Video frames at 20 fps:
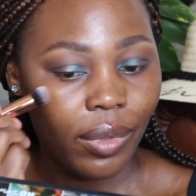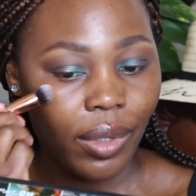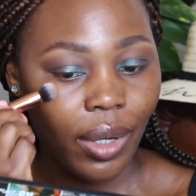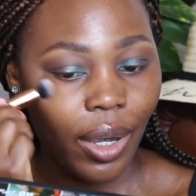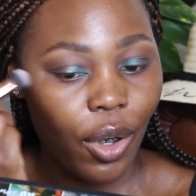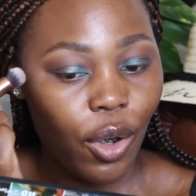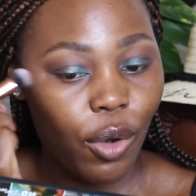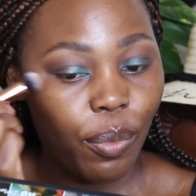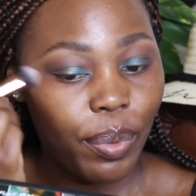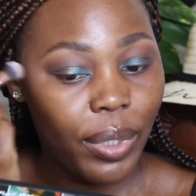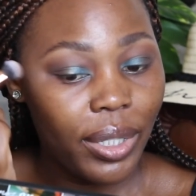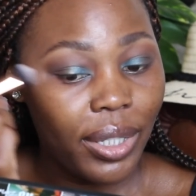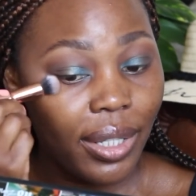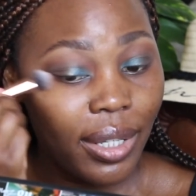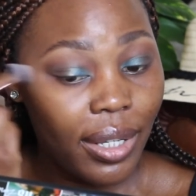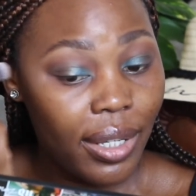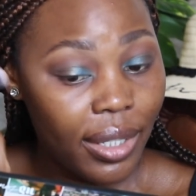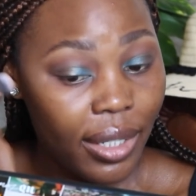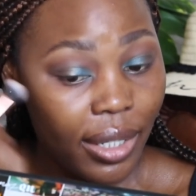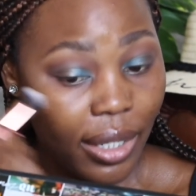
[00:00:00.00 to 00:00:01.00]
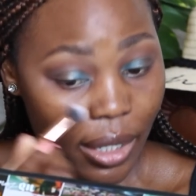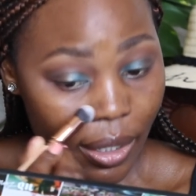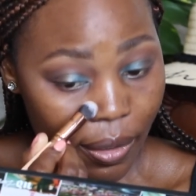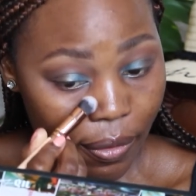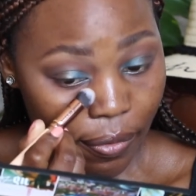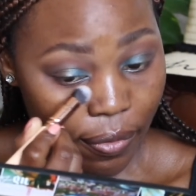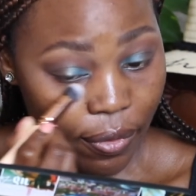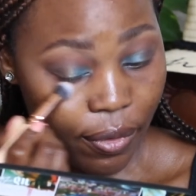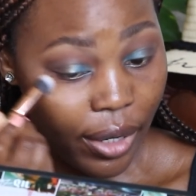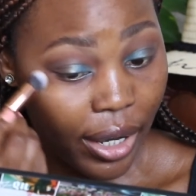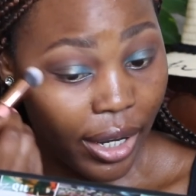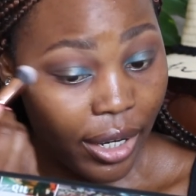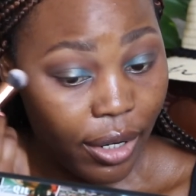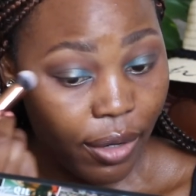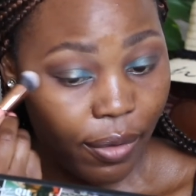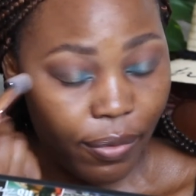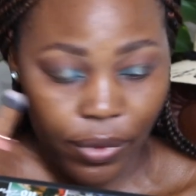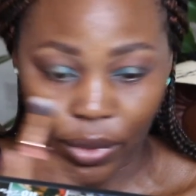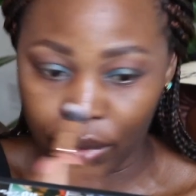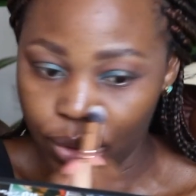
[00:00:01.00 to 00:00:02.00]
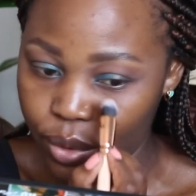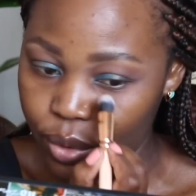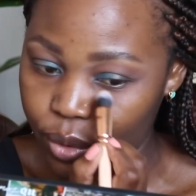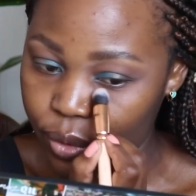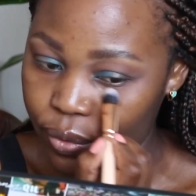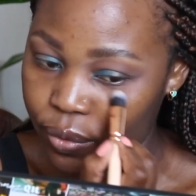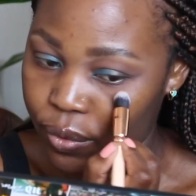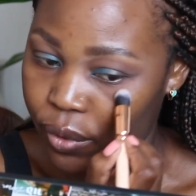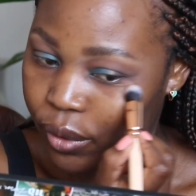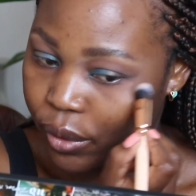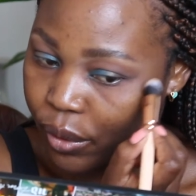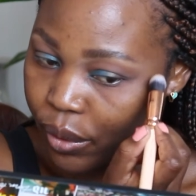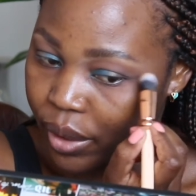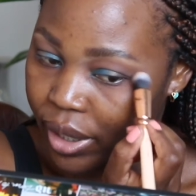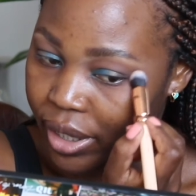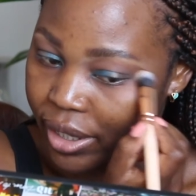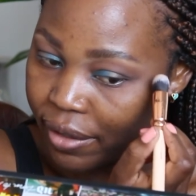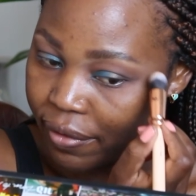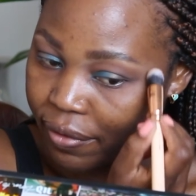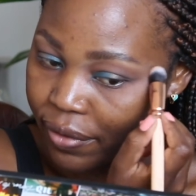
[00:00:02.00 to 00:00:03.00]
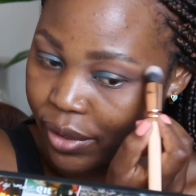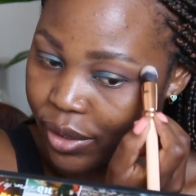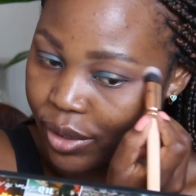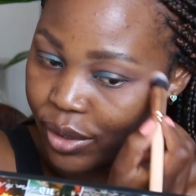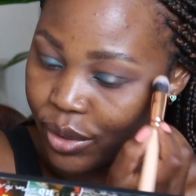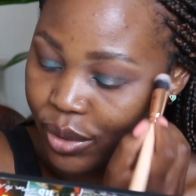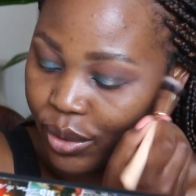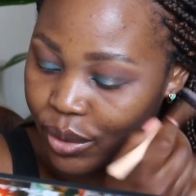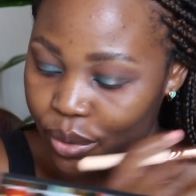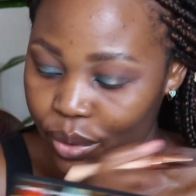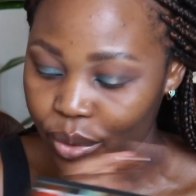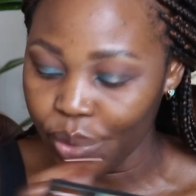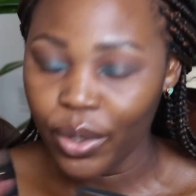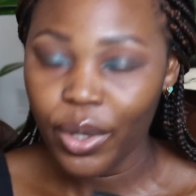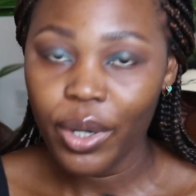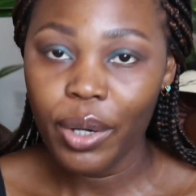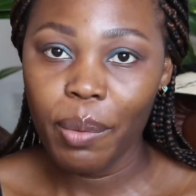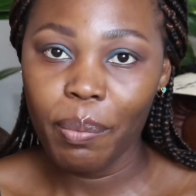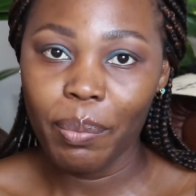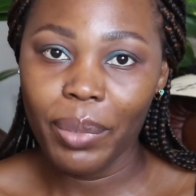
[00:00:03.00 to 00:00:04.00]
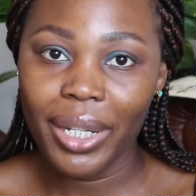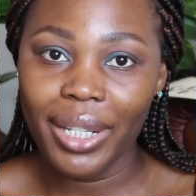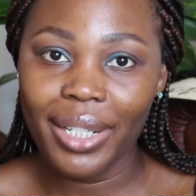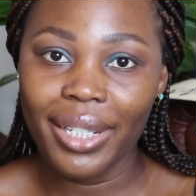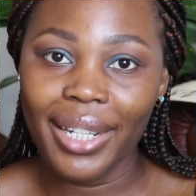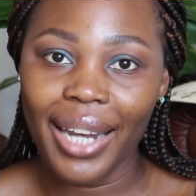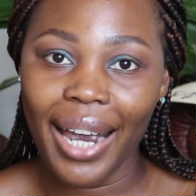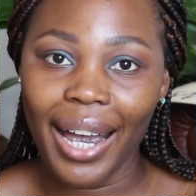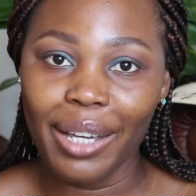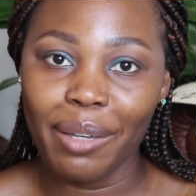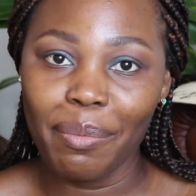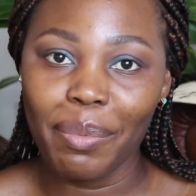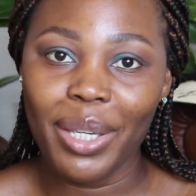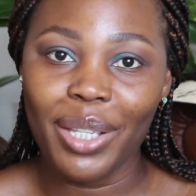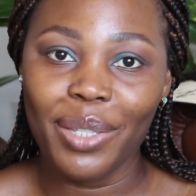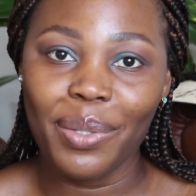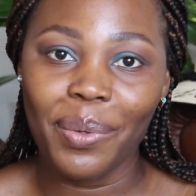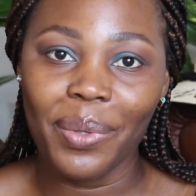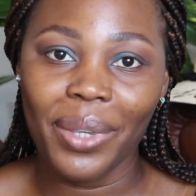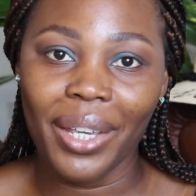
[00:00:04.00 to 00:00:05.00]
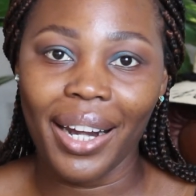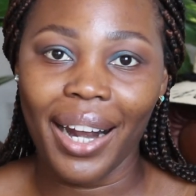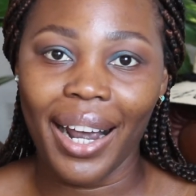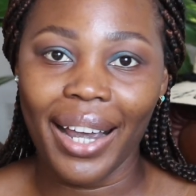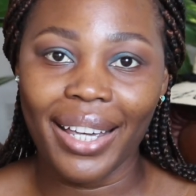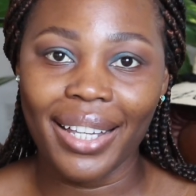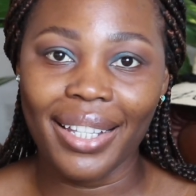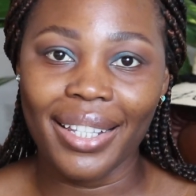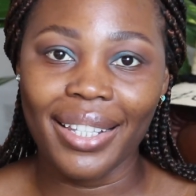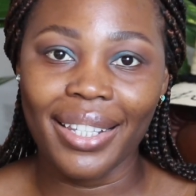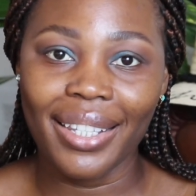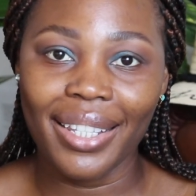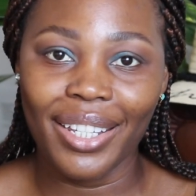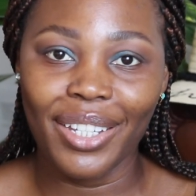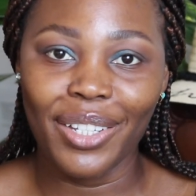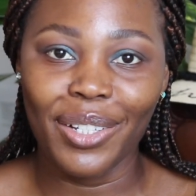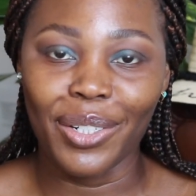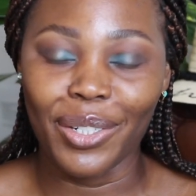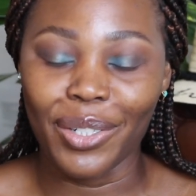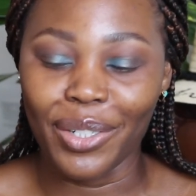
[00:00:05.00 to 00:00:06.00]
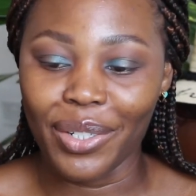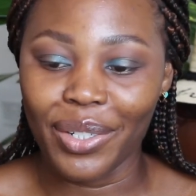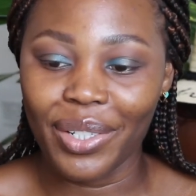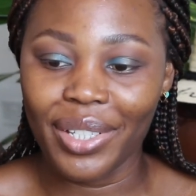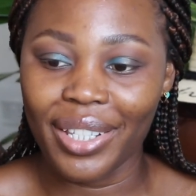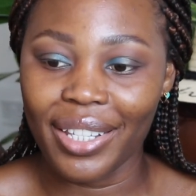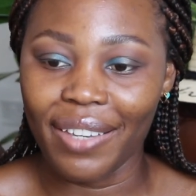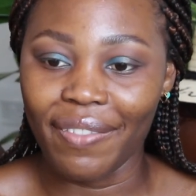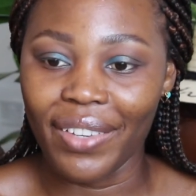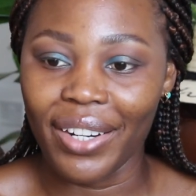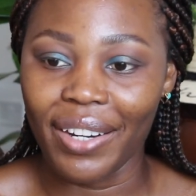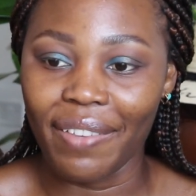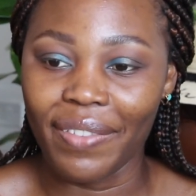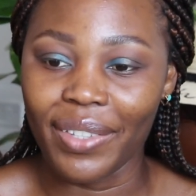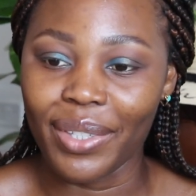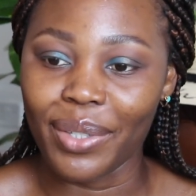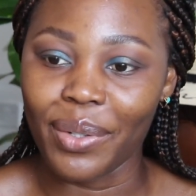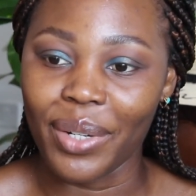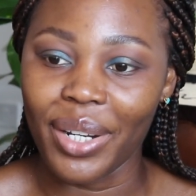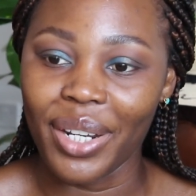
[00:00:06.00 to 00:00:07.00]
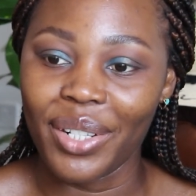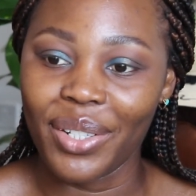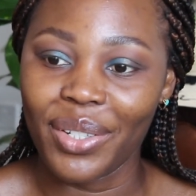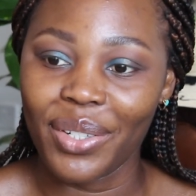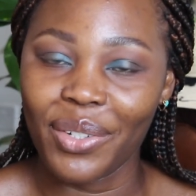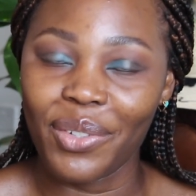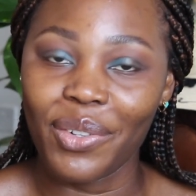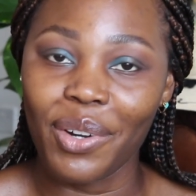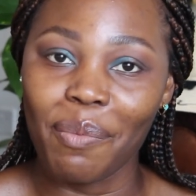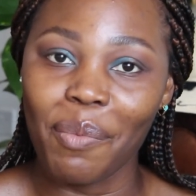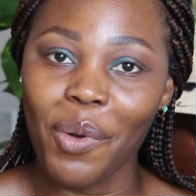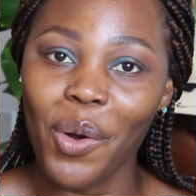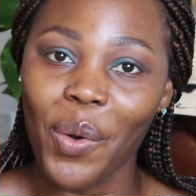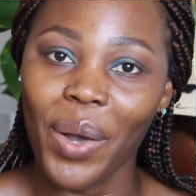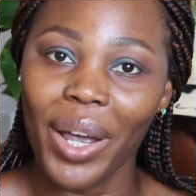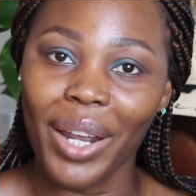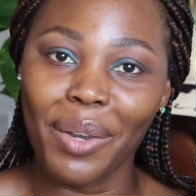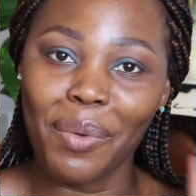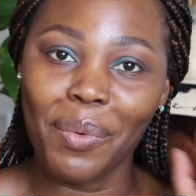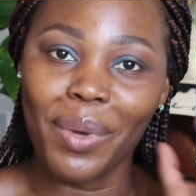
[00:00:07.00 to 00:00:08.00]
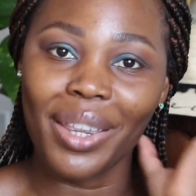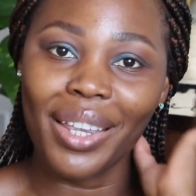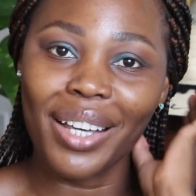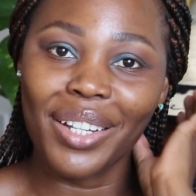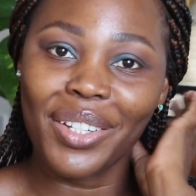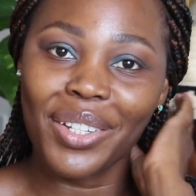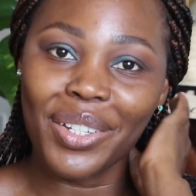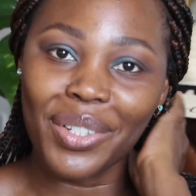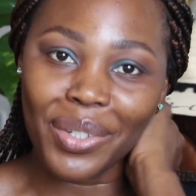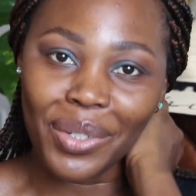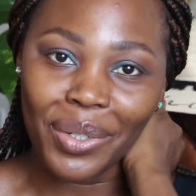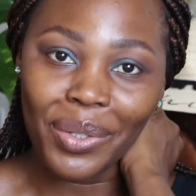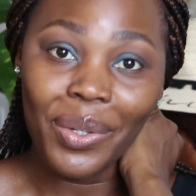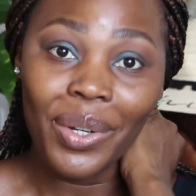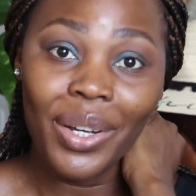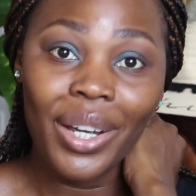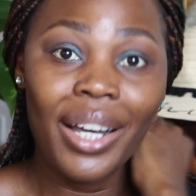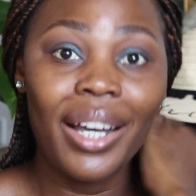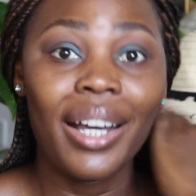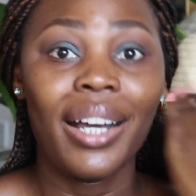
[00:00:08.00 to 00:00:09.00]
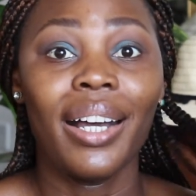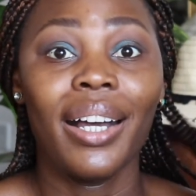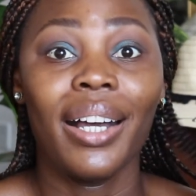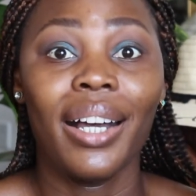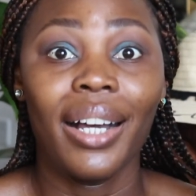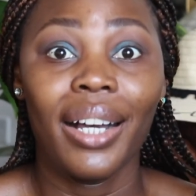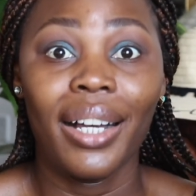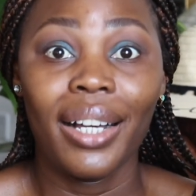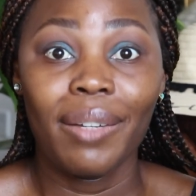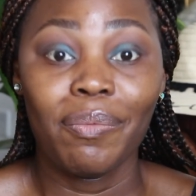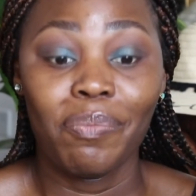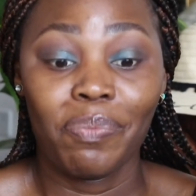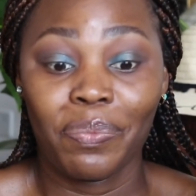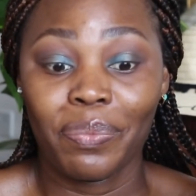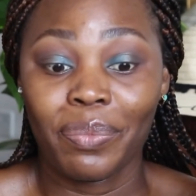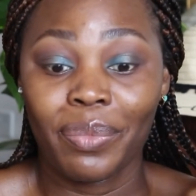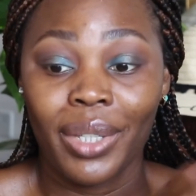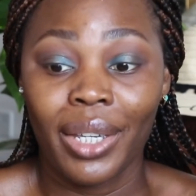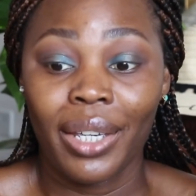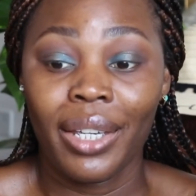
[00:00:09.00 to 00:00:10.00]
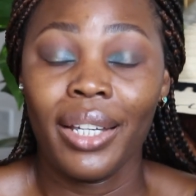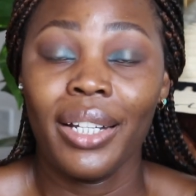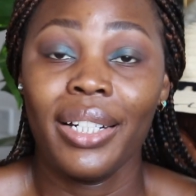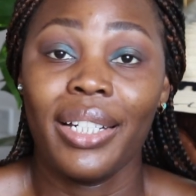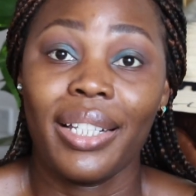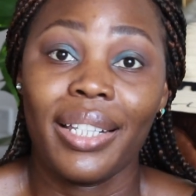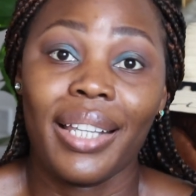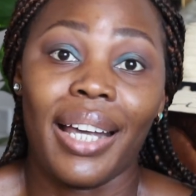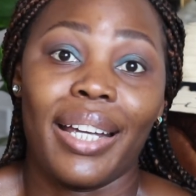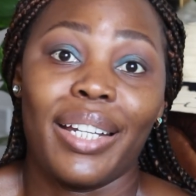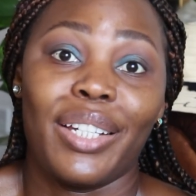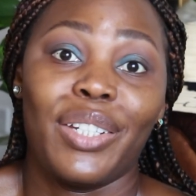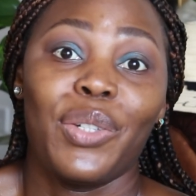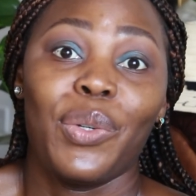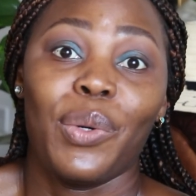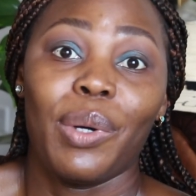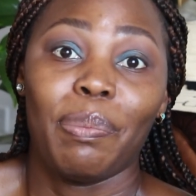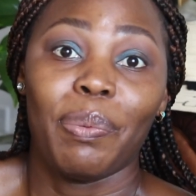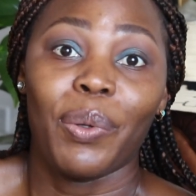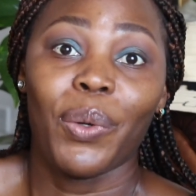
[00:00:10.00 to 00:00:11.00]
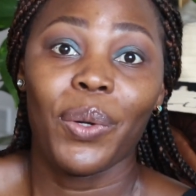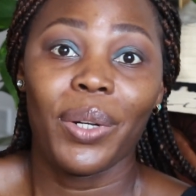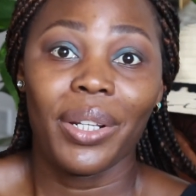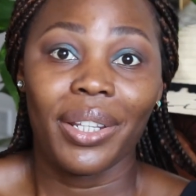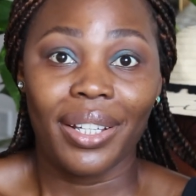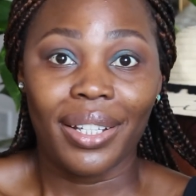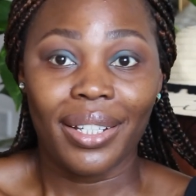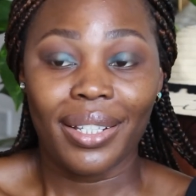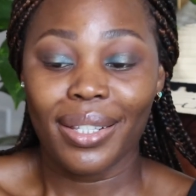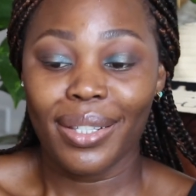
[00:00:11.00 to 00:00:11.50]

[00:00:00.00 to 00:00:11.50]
I hope it's easy enough for any of you to follow, and if you do, please tag me so that I can see your looks, even if it's on Instagram or anywhere that you decide to upload this.